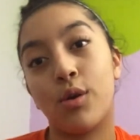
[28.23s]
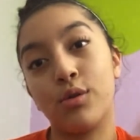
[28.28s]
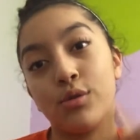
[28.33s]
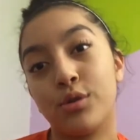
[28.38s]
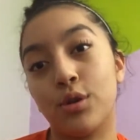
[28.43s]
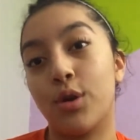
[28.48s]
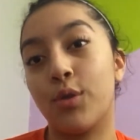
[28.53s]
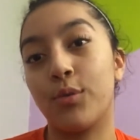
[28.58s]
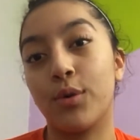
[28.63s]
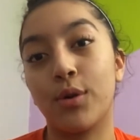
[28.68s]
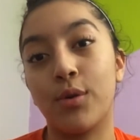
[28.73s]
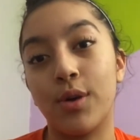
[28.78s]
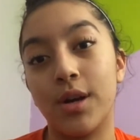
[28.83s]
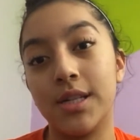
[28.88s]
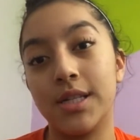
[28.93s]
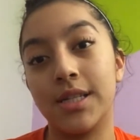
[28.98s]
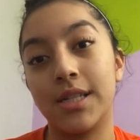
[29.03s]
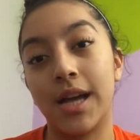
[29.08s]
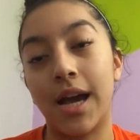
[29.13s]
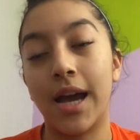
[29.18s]
also a
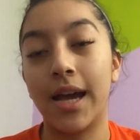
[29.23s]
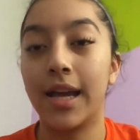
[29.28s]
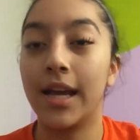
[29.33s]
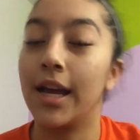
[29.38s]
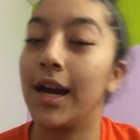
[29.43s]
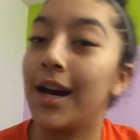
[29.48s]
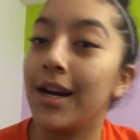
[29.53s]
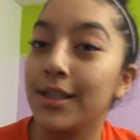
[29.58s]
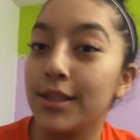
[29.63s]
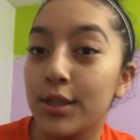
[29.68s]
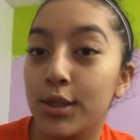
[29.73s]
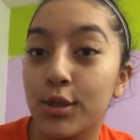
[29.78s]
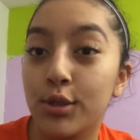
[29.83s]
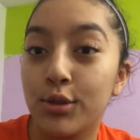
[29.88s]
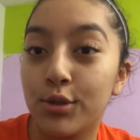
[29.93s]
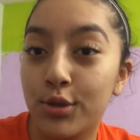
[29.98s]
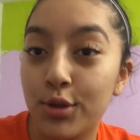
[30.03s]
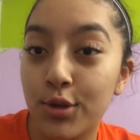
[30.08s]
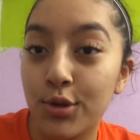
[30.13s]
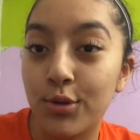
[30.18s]
request I got to
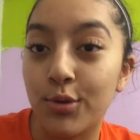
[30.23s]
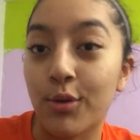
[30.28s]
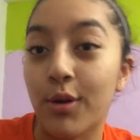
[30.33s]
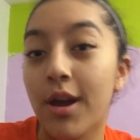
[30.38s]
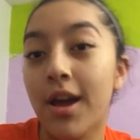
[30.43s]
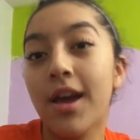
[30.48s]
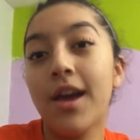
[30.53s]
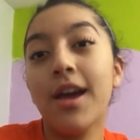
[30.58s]
do.